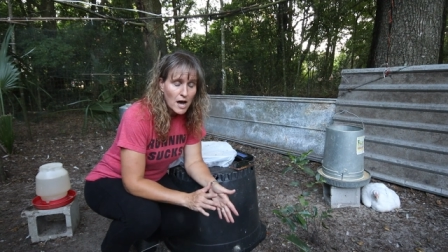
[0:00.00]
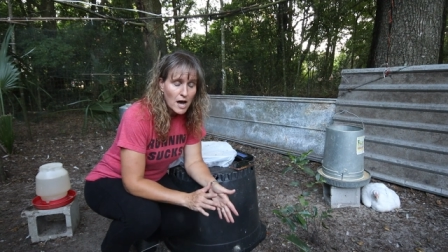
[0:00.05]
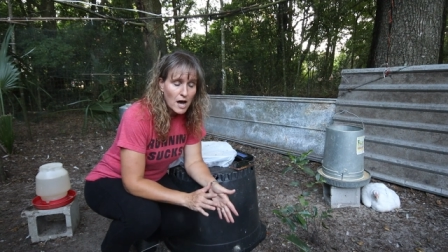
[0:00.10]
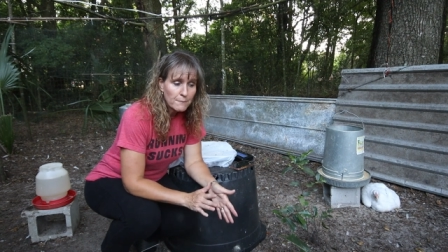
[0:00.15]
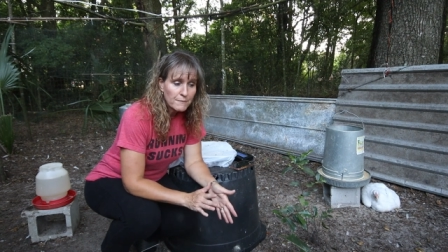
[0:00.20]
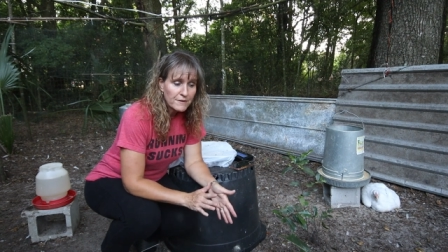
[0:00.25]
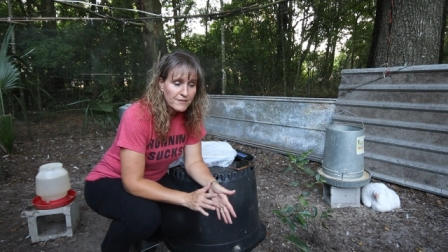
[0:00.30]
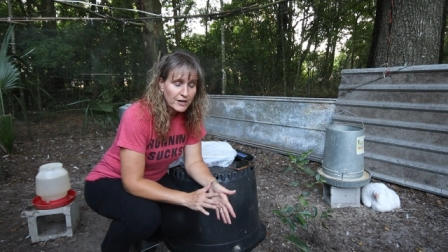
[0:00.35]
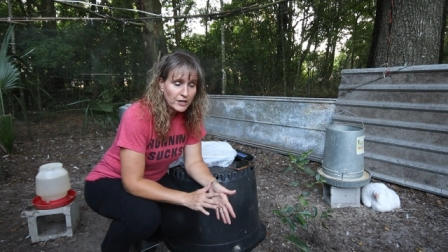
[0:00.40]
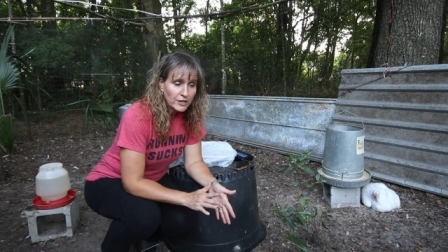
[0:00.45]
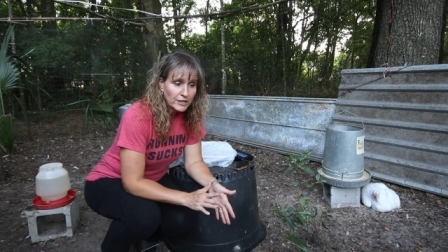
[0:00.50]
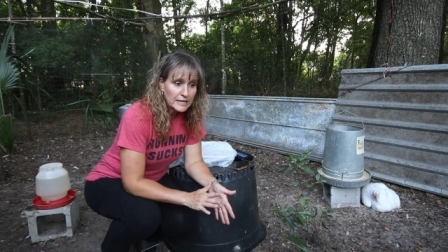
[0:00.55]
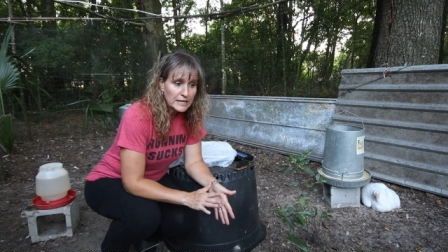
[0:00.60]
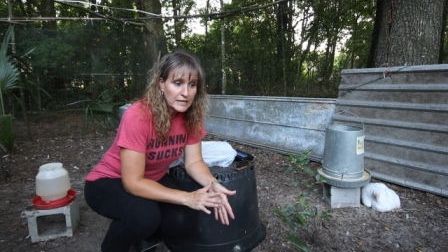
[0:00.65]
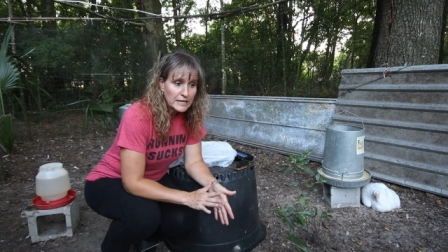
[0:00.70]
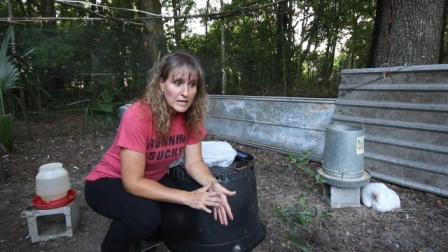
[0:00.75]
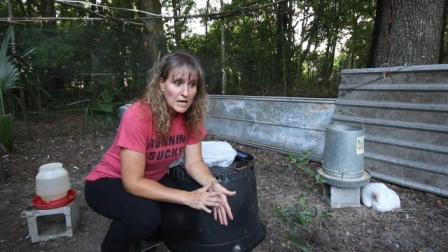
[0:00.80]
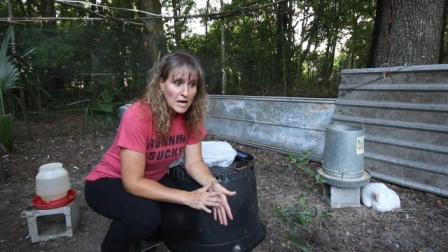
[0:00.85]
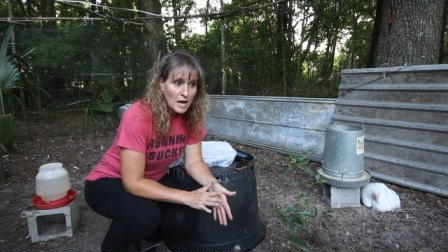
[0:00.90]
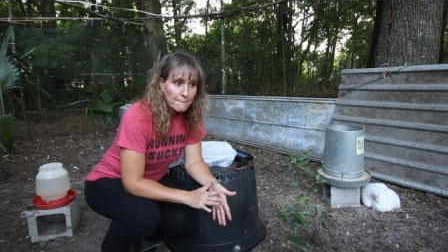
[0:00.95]
um, they're
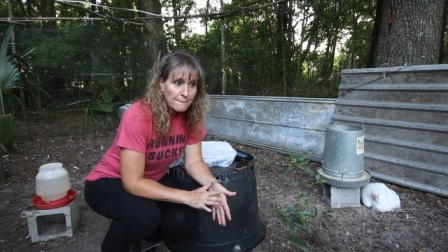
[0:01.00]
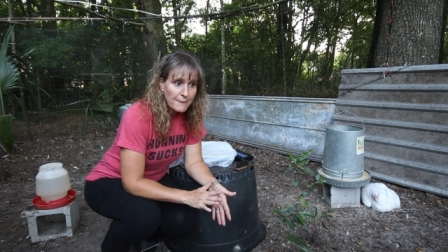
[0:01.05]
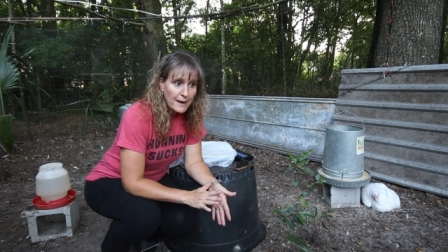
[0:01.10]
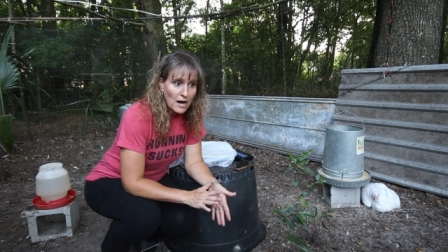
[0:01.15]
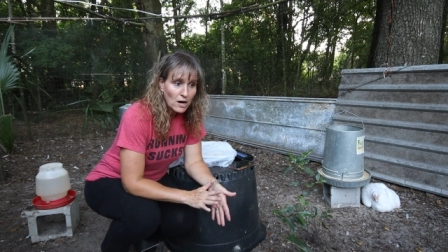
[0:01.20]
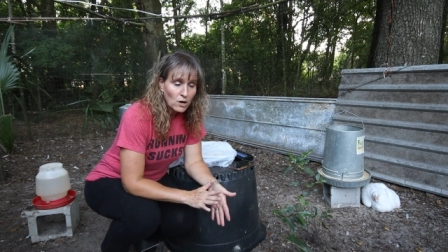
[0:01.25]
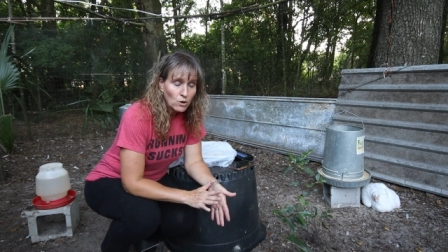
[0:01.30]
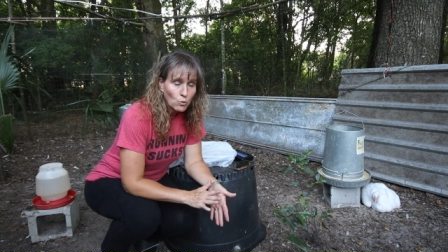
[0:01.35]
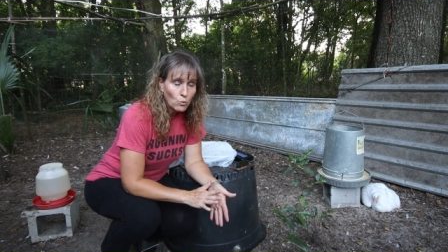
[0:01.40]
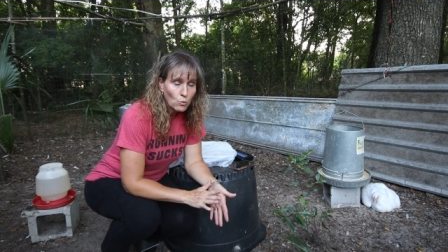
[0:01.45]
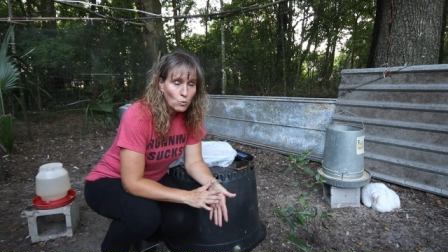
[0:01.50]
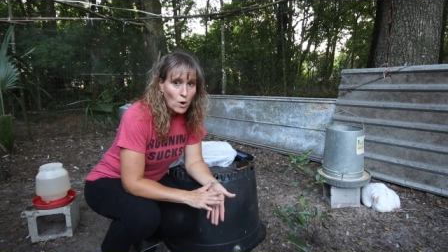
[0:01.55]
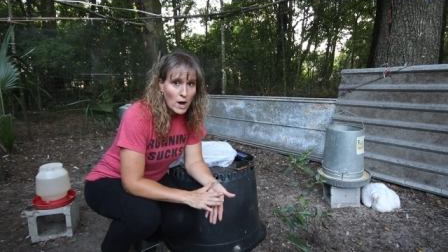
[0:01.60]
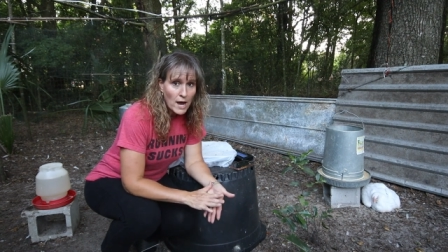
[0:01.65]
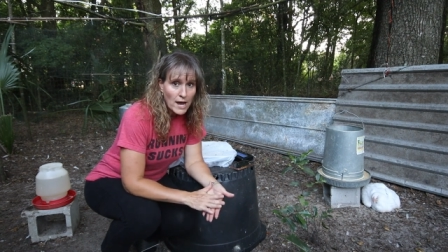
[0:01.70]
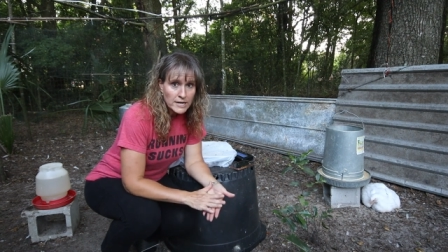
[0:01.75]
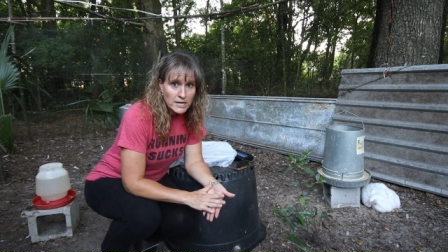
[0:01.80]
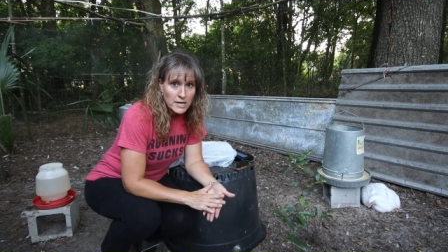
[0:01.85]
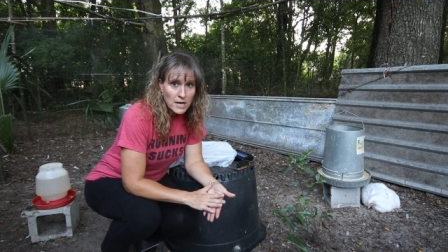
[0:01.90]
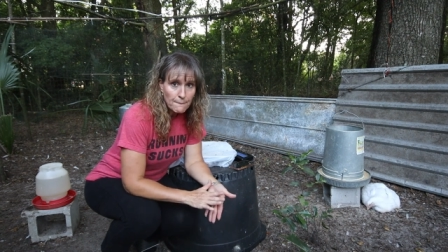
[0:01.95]
eating about
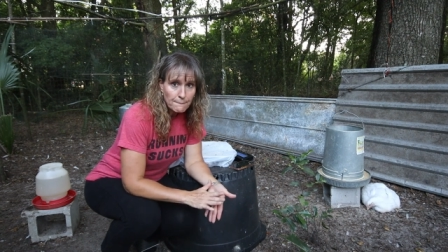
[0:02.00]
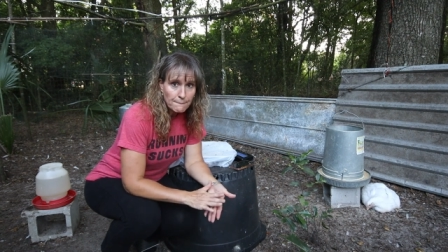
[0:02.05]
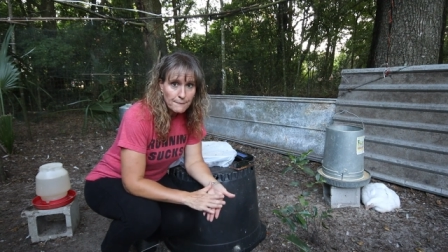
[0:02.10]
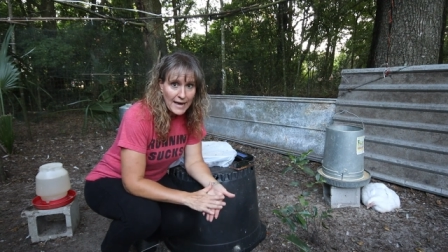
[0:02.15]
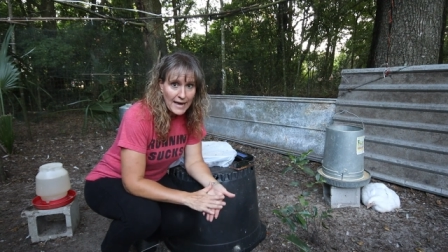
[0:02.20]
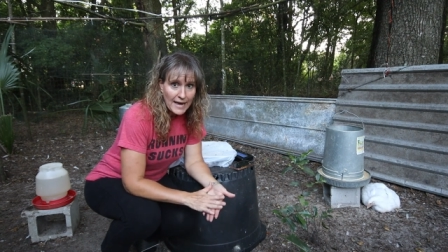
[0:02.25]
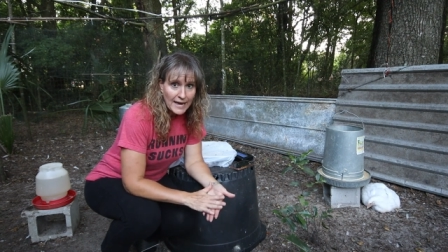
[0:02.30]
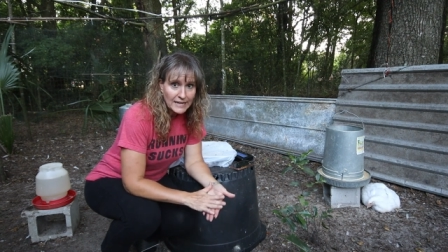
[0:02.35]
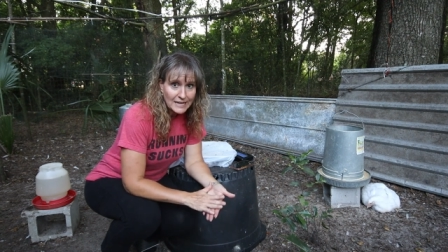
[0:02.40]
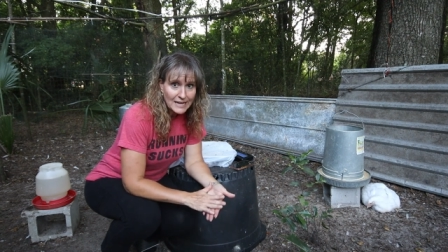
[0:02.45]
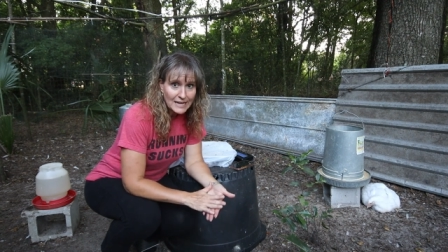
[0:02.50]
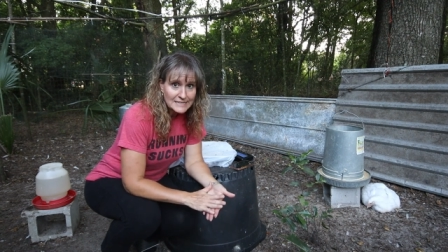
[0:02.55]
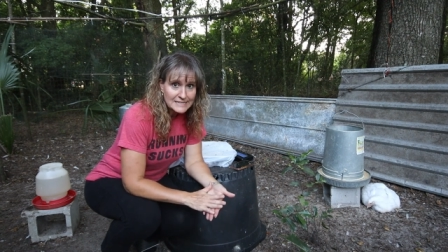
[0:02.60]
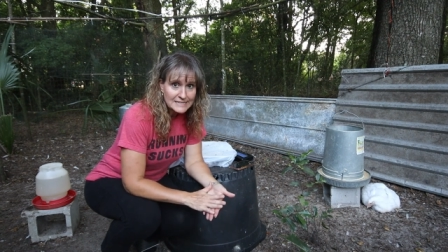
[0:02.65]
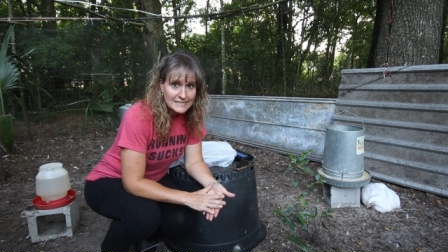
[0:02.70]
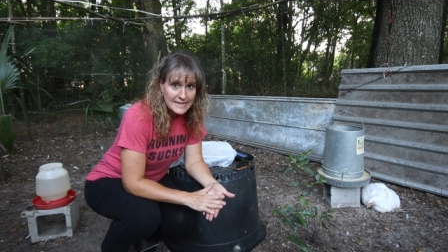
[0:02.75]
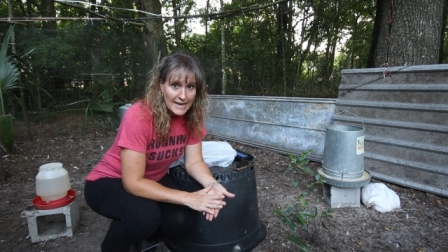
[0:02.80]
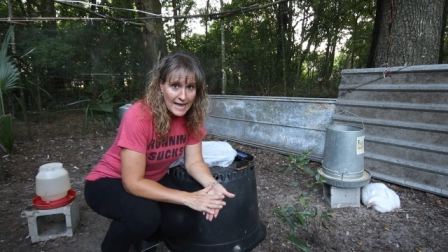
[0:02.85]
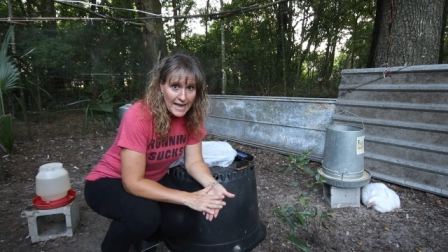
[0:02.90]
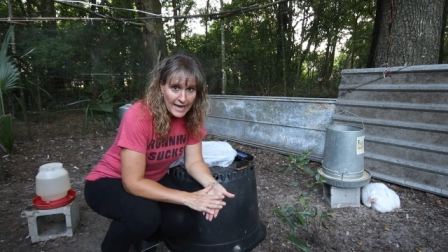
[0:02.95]
one bag a
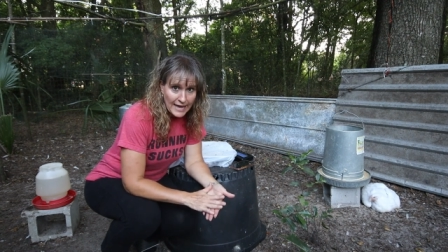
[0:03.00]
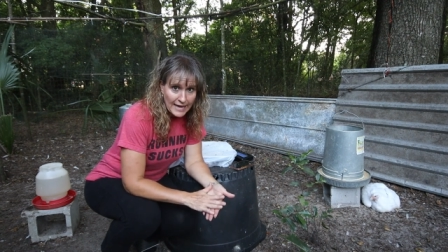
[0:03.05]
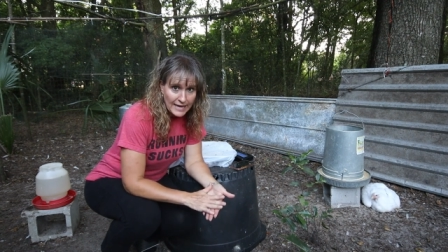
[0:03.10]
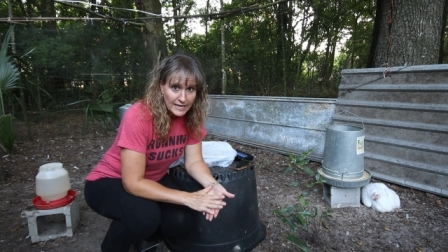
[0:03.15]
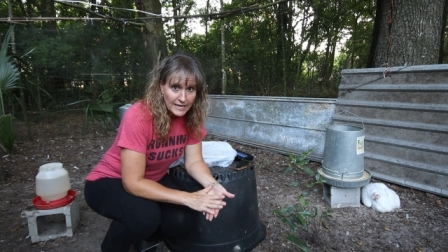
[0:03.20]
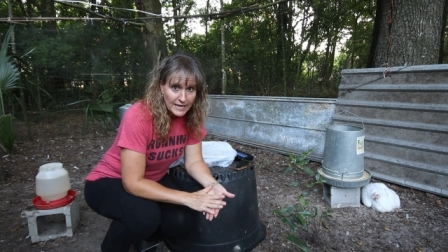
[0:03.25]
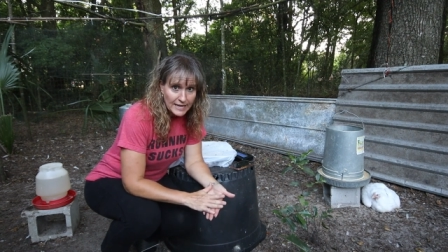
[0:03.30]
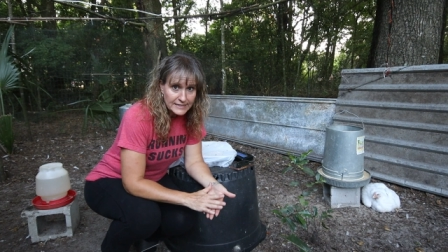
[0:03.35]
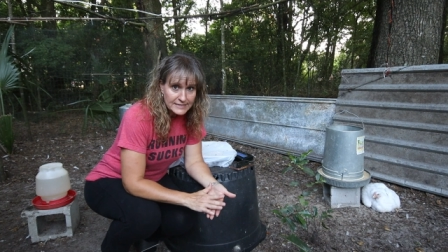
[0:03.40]
day,